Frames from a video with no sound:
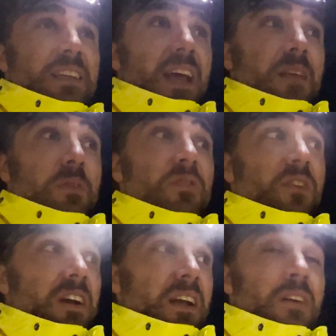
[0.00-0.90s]
and be
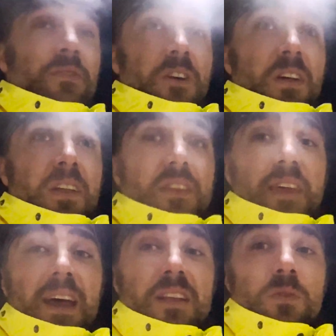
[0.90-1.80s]
very careful
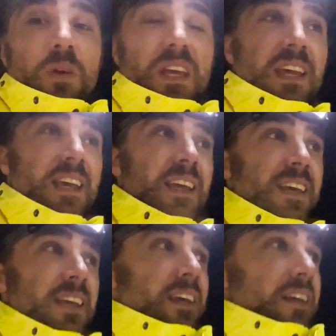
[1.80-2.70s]
that we
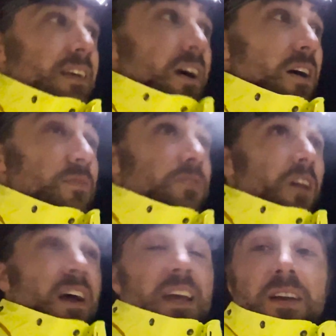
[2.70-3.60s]
are
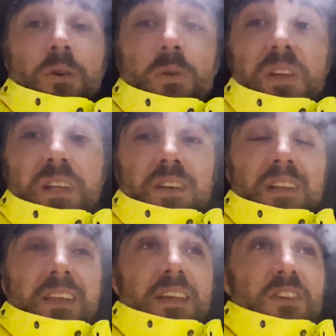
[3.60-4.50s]
flying only in good
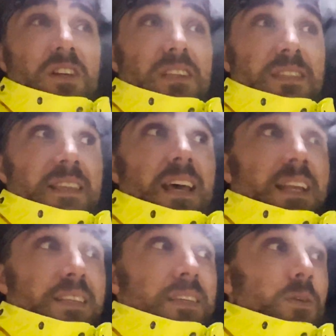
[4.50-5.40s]
conditions
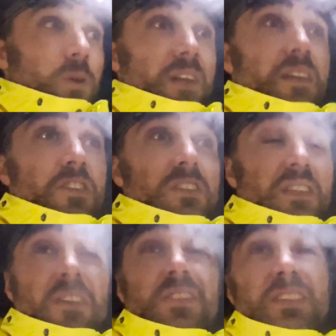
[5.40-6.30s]
or conditions
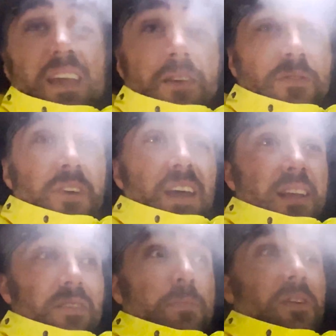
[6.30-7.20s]
that are safe,
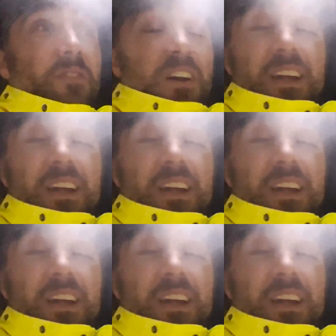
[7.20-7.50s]
and be very